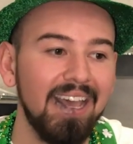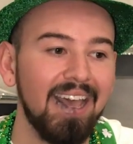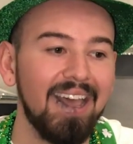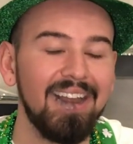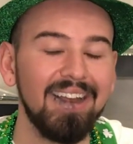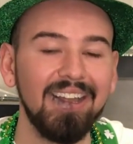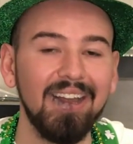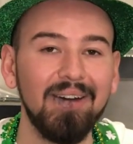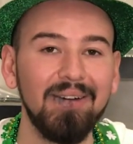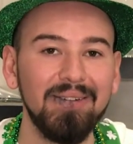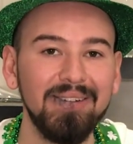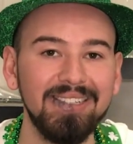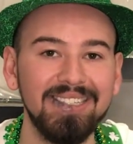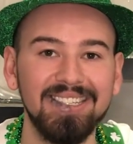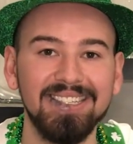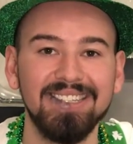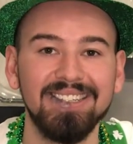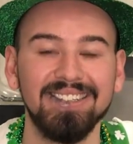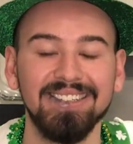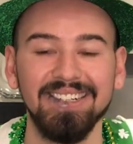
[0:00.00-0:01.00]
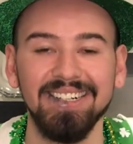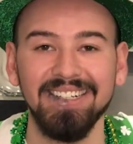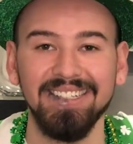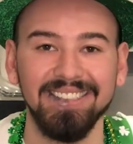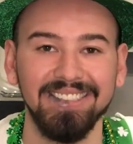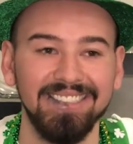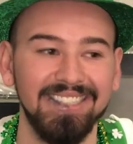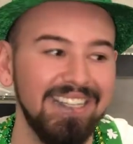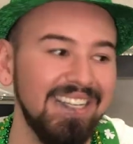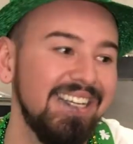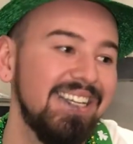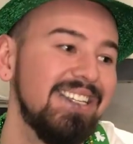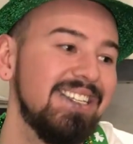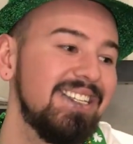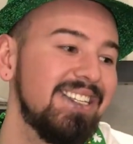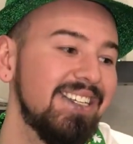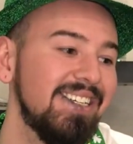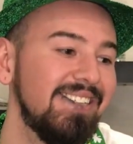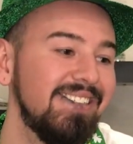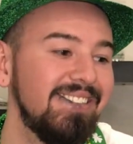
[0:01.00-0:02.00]
and going strong.
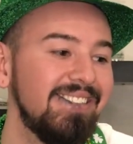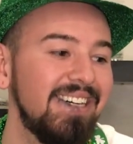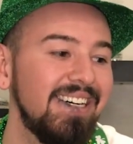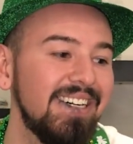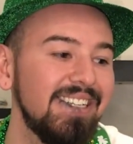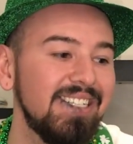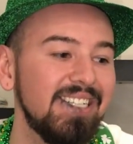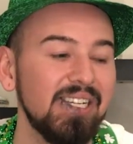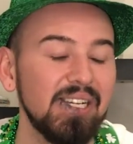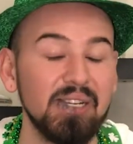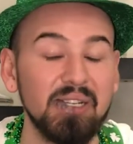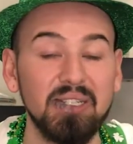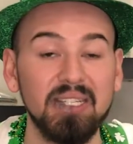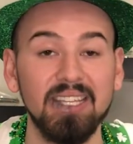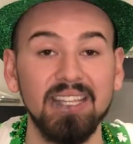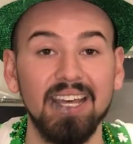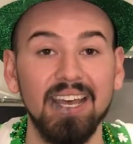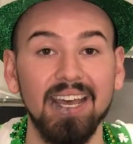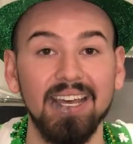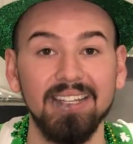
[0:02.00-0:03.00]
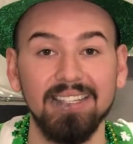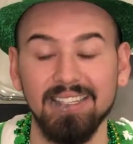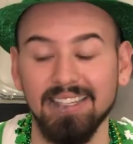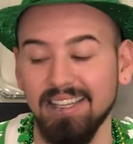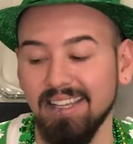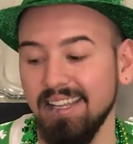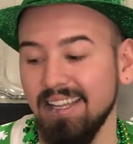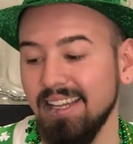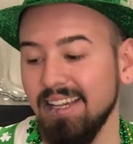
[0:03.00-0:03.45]
So cheers to that.